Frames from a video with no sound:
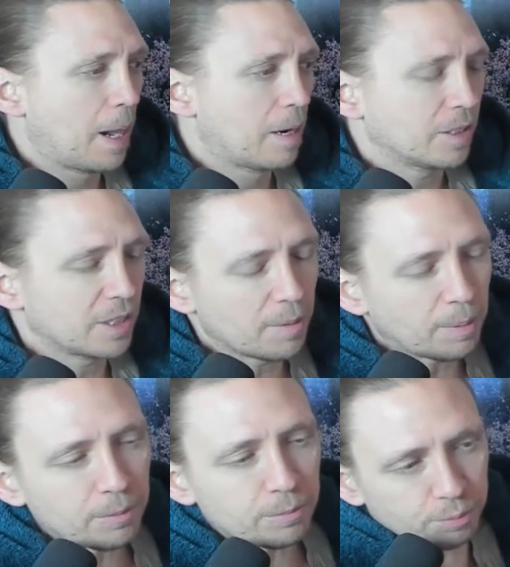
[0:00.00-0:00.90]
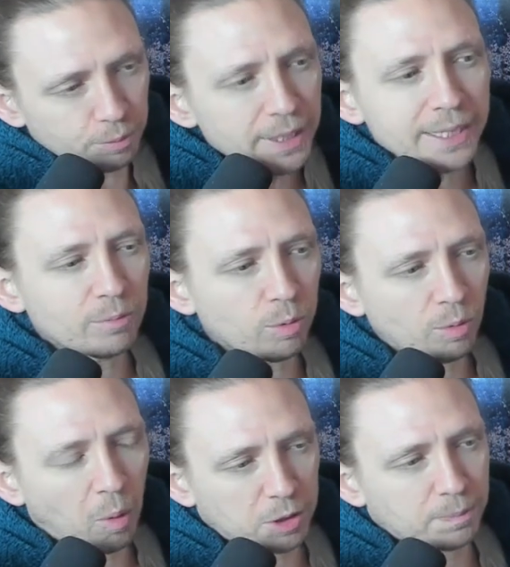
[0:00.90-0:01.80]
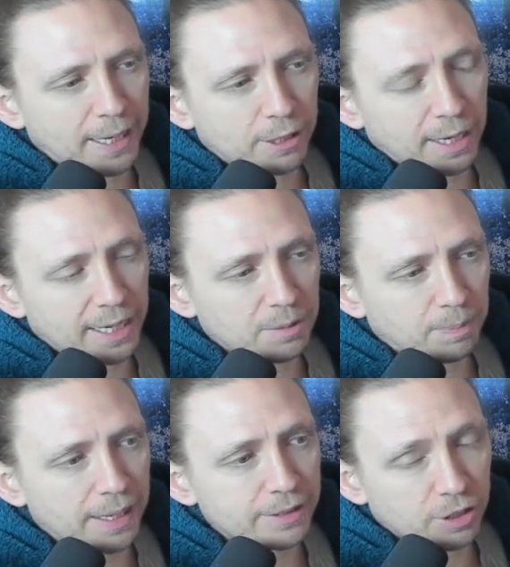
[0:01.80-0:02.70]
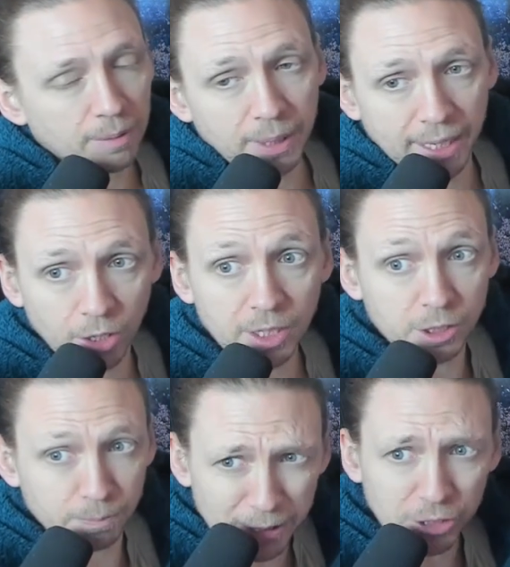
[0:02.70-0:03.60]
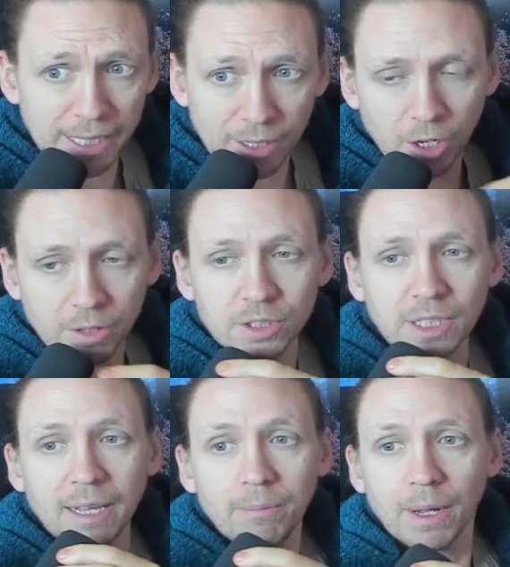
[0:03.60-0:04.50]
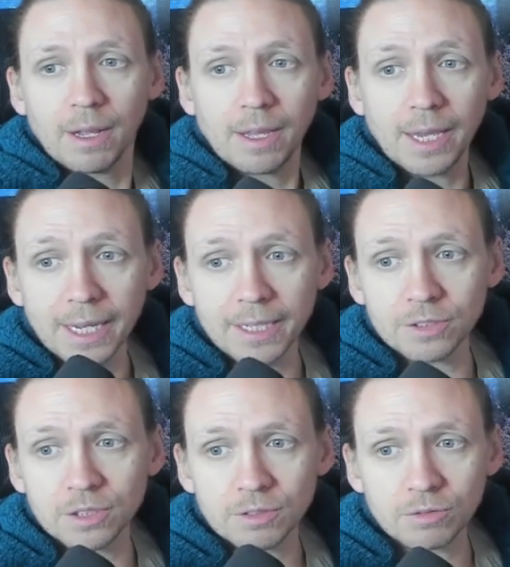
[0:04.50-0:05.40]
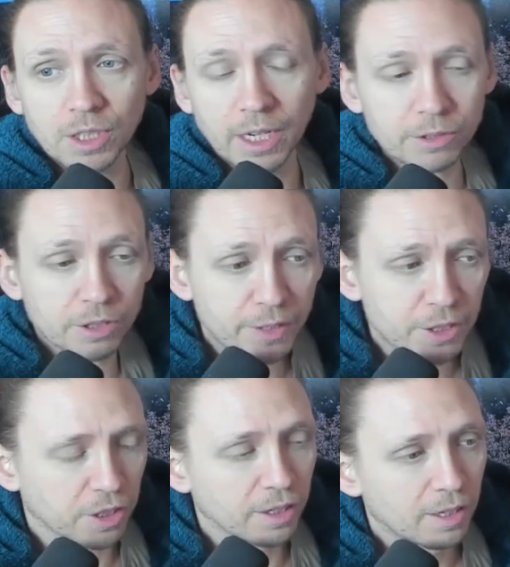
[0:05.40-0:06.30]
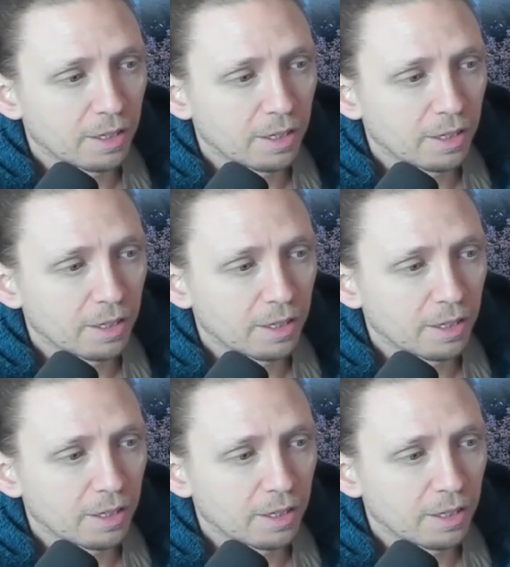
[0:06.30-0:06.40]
You know, but really what's being created by Trump and Elon, especially Elon in this clip, is, you know, division,